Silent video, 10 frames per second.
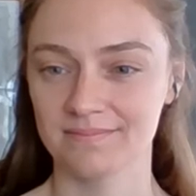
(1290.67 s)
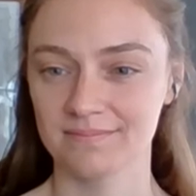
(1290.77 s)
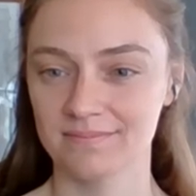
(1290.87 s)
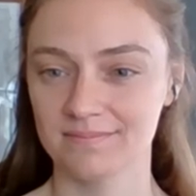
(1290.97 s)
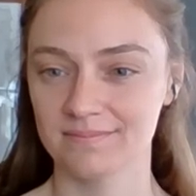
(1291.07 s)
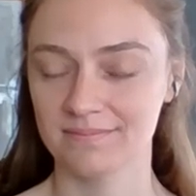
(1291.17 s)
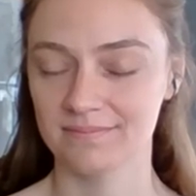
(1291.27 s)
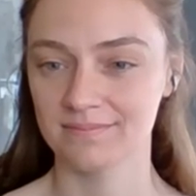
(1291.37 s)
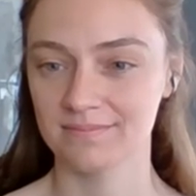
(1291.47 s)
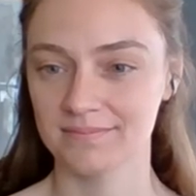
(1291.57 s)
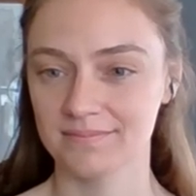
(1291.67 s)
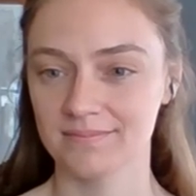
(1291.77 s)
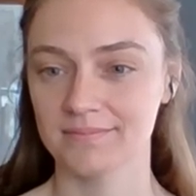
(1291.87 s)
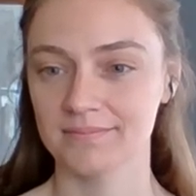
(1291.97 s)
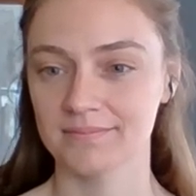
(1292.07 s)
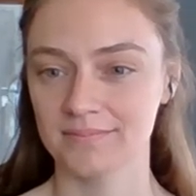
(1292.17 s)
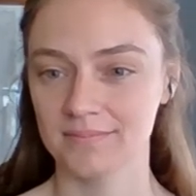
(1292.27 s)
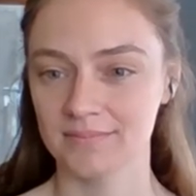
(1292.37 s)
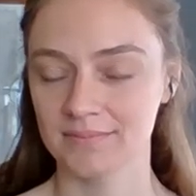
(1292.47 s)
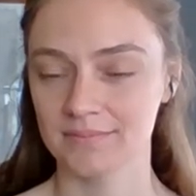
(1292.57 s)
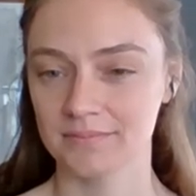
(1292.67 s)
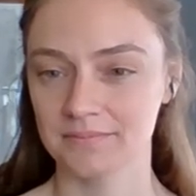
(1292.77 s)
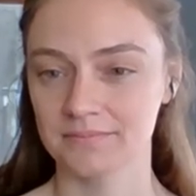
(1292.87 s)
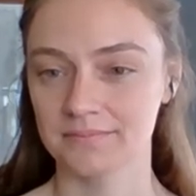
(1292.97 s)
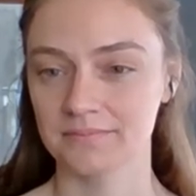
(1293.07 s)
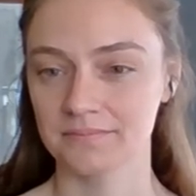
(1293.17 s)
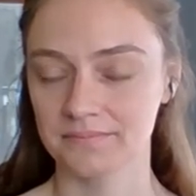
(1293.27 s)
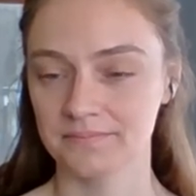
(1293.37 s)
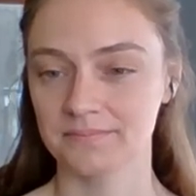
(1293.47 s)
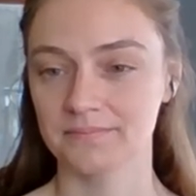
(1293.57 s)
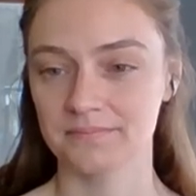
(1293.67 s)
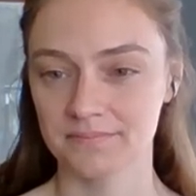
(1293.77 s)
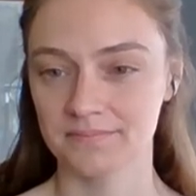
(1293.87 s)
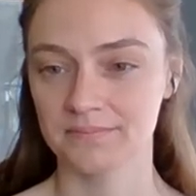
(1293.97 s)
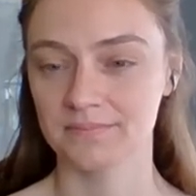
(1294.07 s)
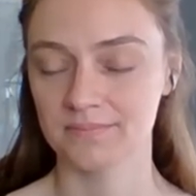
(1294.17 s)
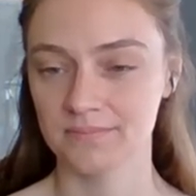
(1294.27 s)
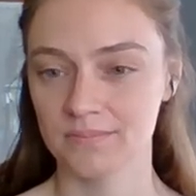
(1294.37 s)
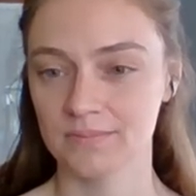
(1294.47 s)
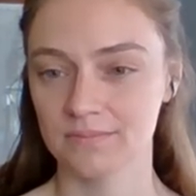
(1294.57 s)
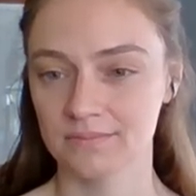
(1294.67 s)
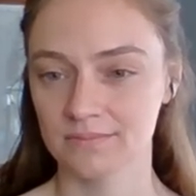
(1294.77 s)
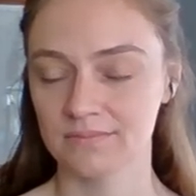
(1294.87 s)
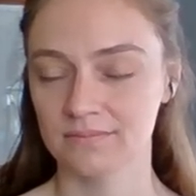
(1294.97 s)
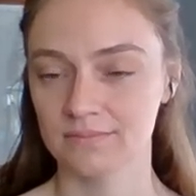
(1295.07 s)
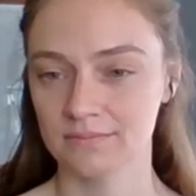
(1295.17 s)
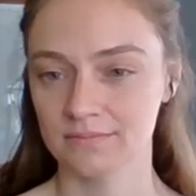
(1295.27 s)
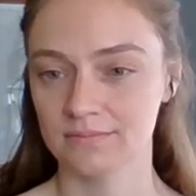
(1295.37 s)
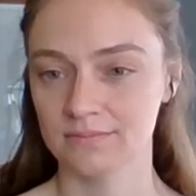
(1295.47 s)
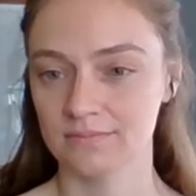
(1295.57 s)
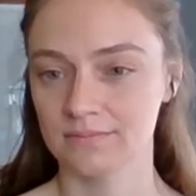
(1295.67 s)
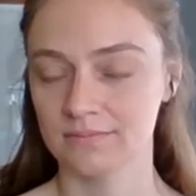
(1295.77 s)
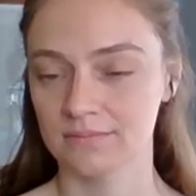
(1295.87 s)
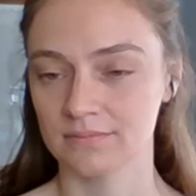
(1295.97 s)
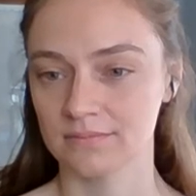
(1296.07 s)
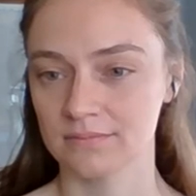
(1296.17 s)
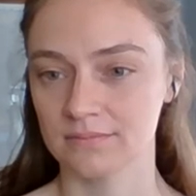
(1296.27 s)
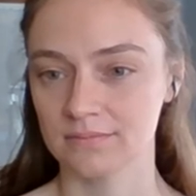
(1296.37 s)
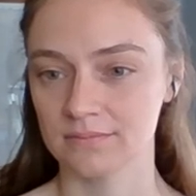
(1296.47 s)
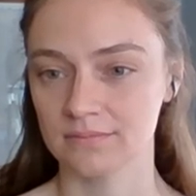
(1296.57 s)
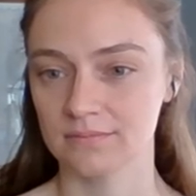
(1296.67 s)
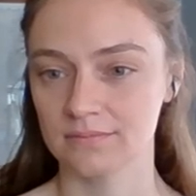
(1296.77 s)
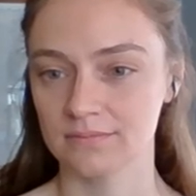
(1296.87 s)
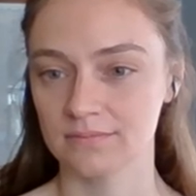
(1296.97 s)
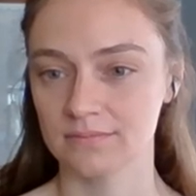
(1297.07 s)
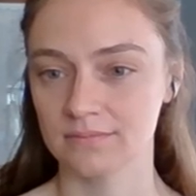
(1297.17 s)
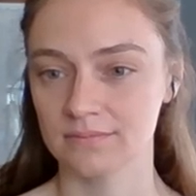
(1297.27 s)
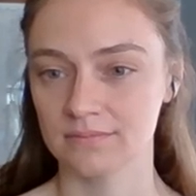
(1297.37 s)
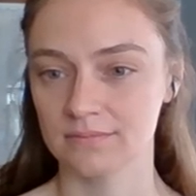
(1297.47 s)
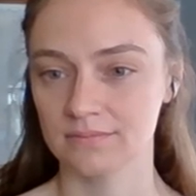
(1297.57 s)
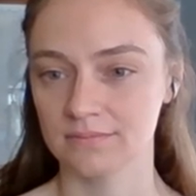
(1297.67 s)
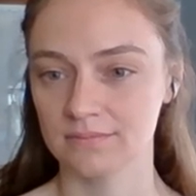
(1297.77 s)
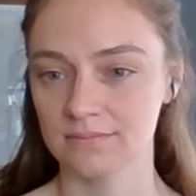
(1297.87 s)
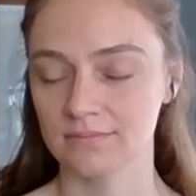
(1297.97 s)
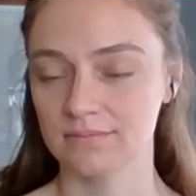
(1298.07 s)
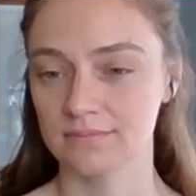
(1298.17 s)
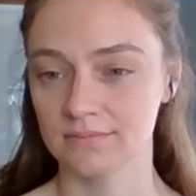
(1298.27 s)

(not speaking)